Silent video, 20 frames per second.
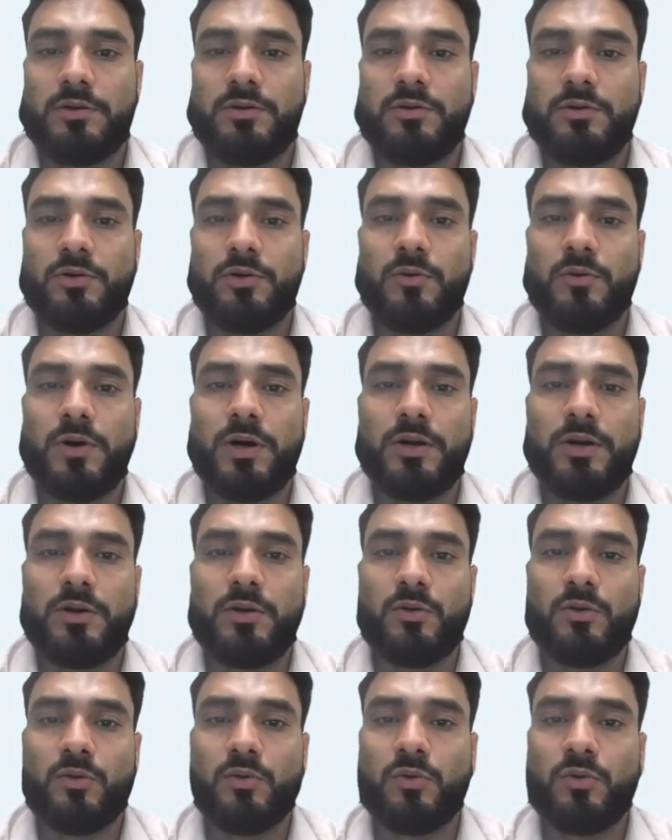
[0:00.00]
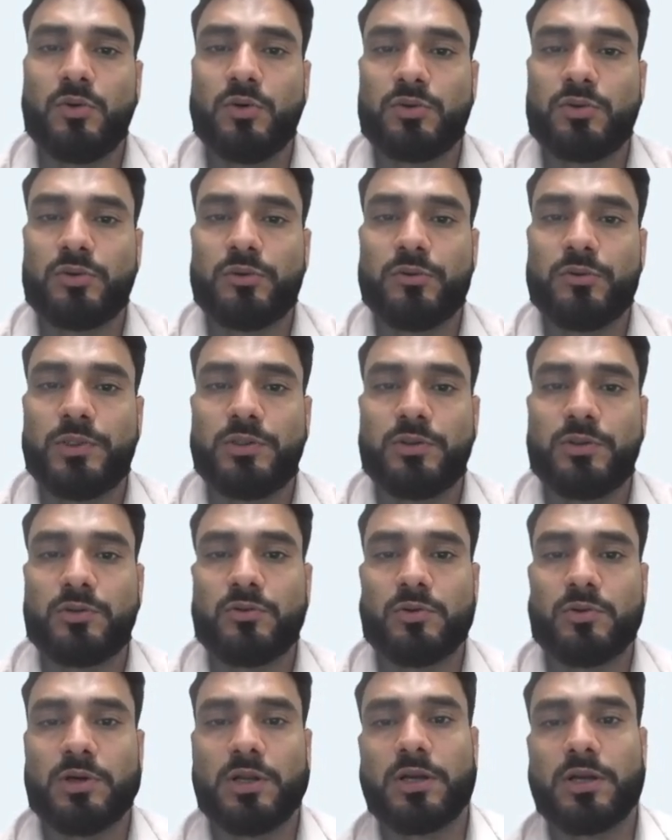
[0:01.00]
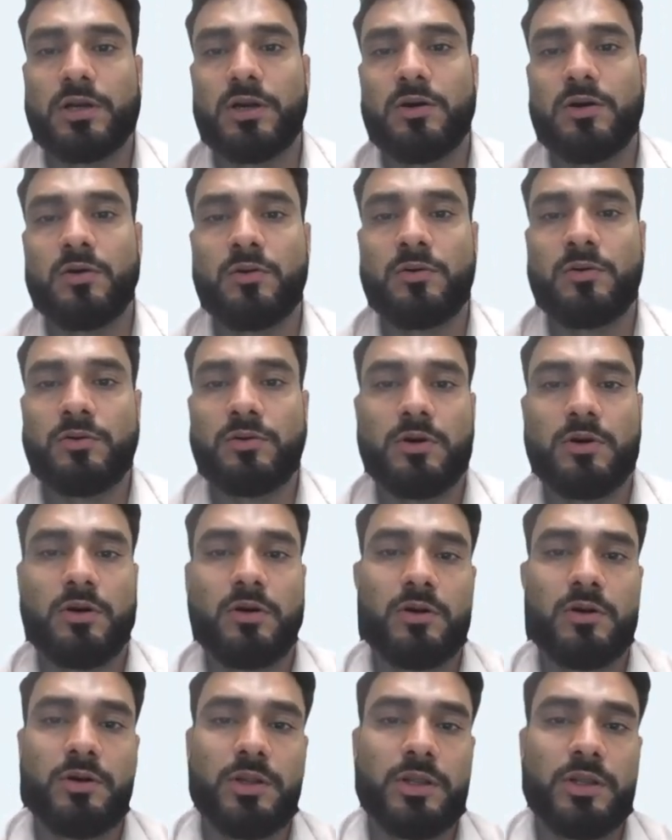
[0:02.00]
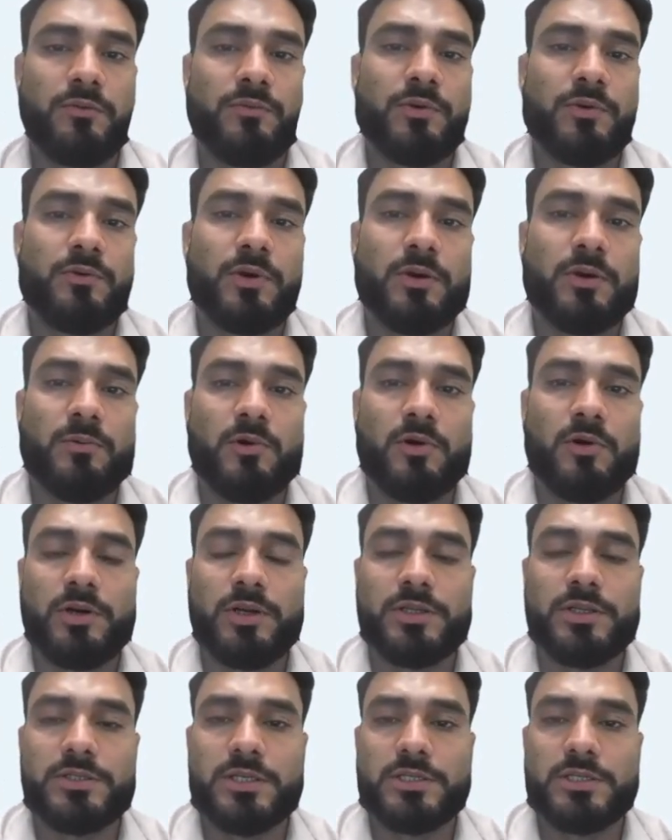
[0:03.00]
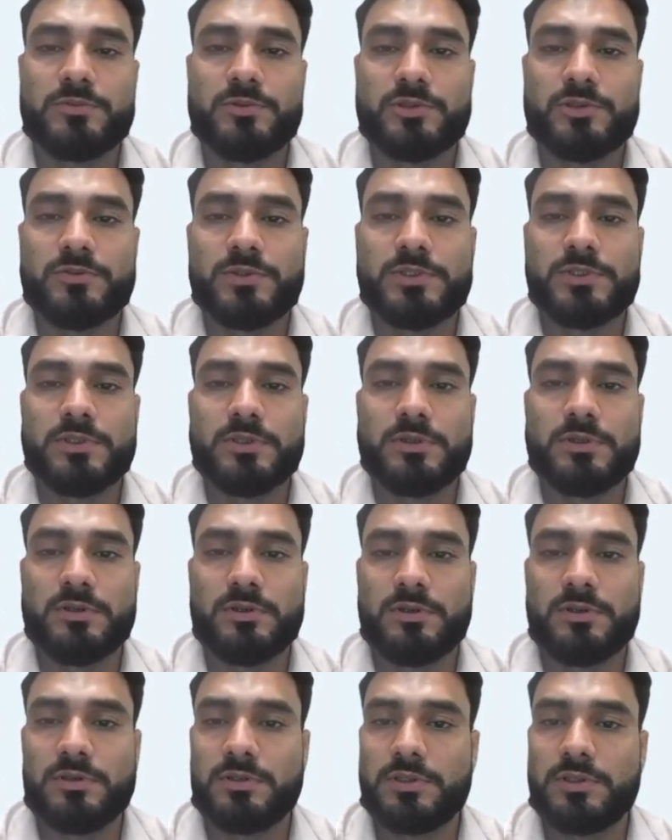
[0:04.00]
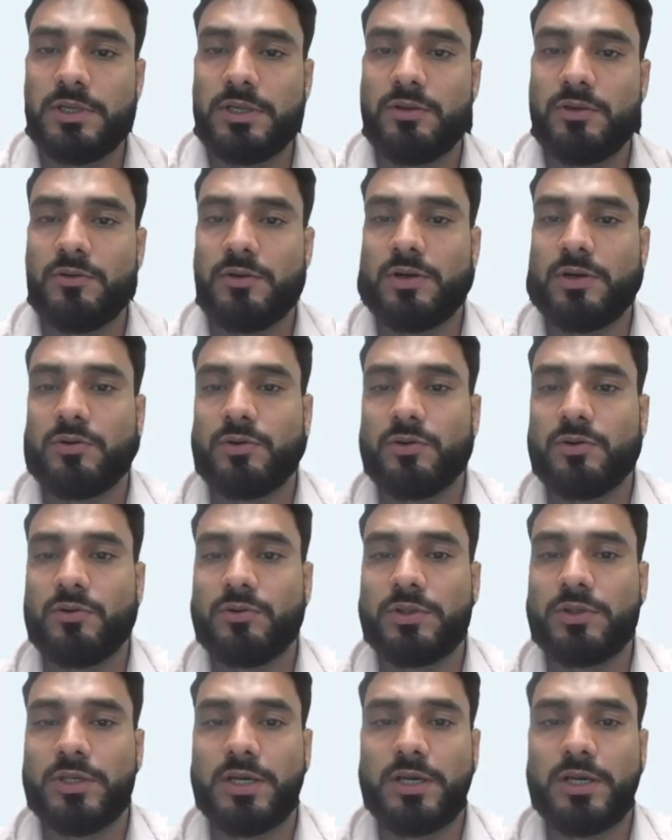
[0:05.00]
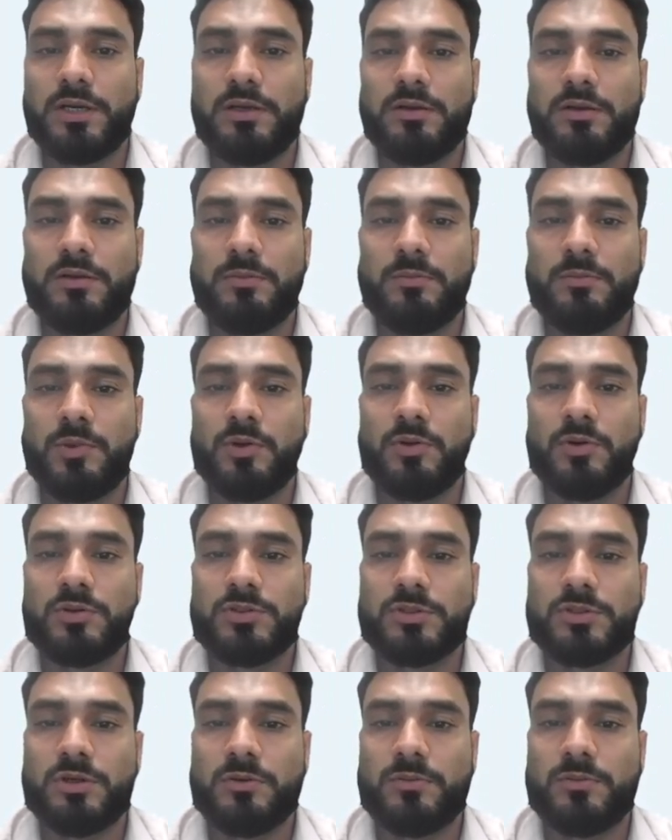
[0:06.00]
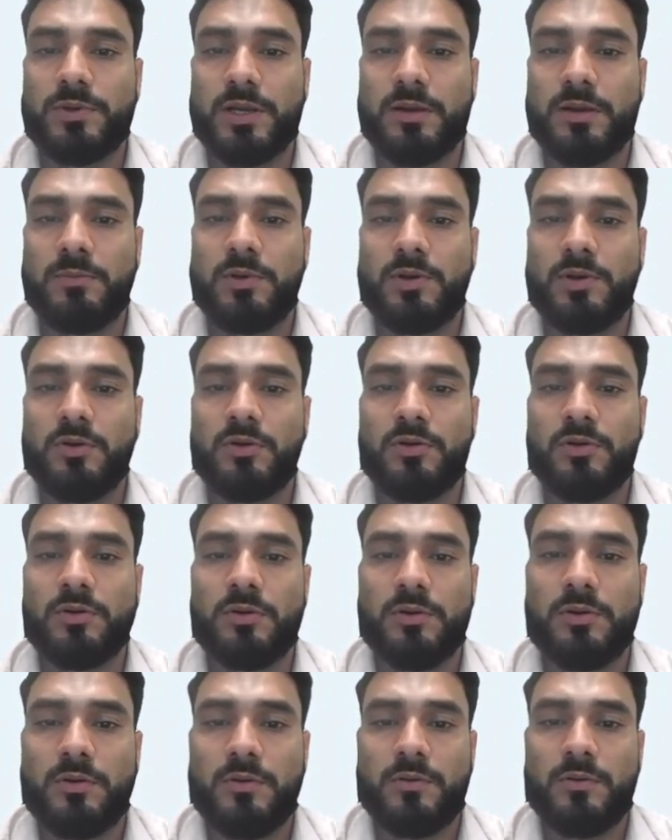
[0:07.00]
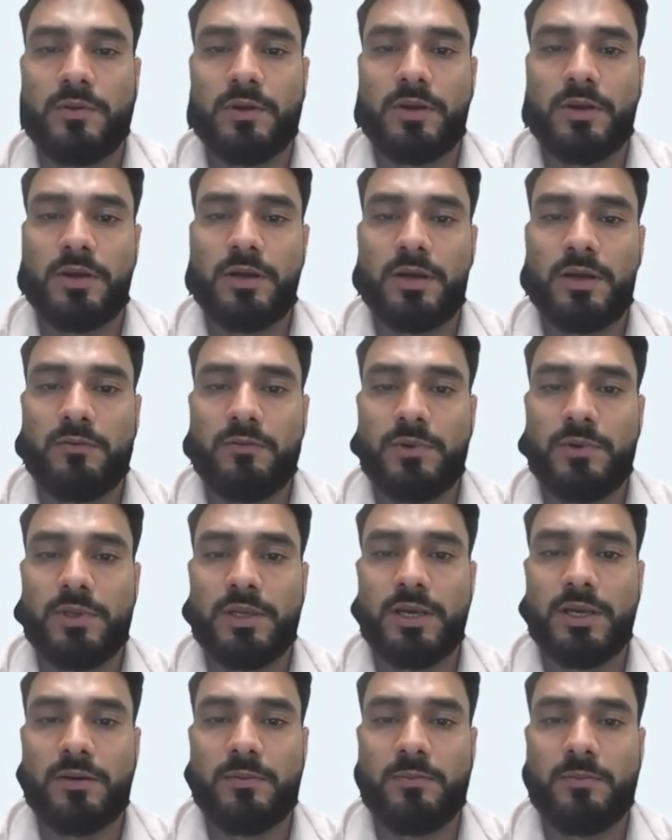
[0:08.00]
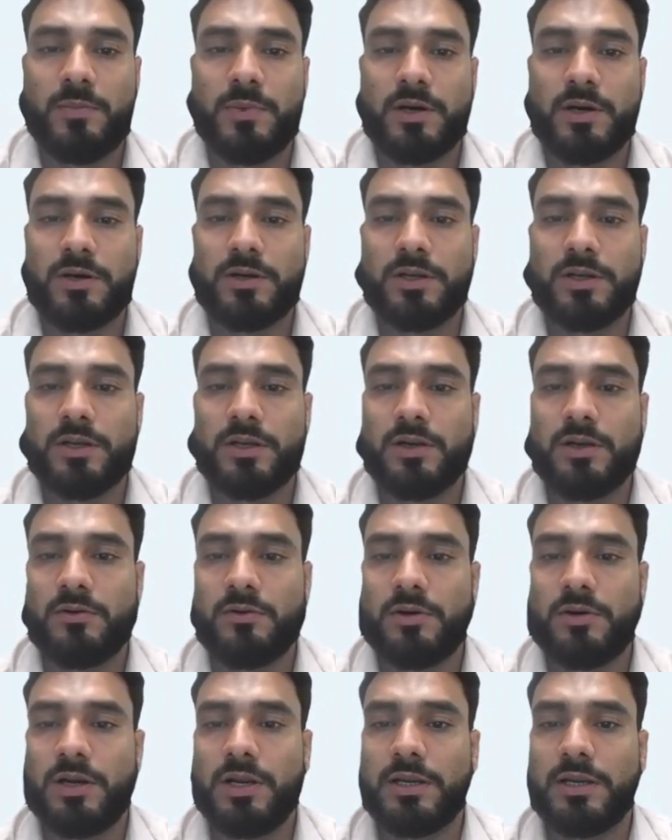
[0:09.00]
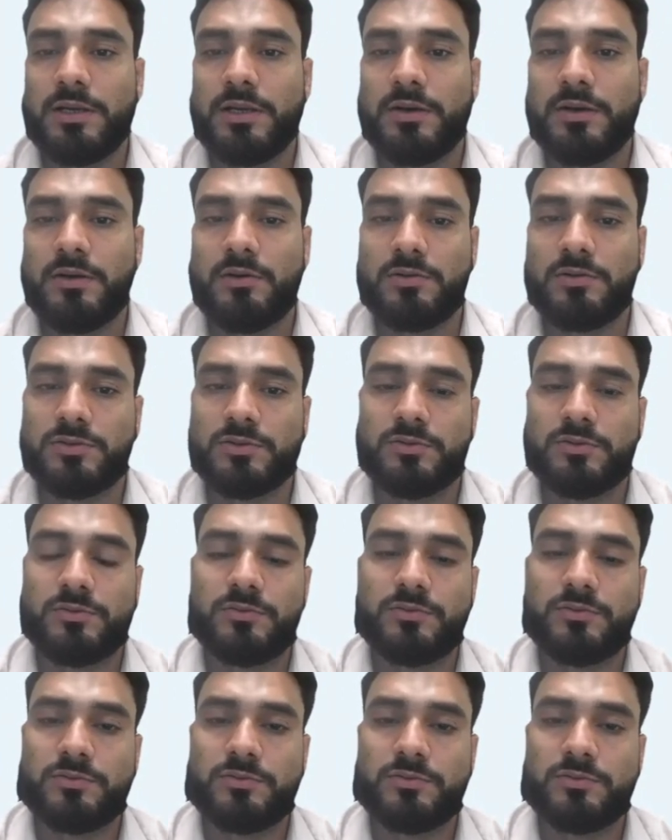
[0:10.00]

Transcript: Do you want to go through with your Google account, or if you have already Salesforce with, then you want to use that, MuleSoft, Tableau, and we have Marketing Cloud and LinkedIn also.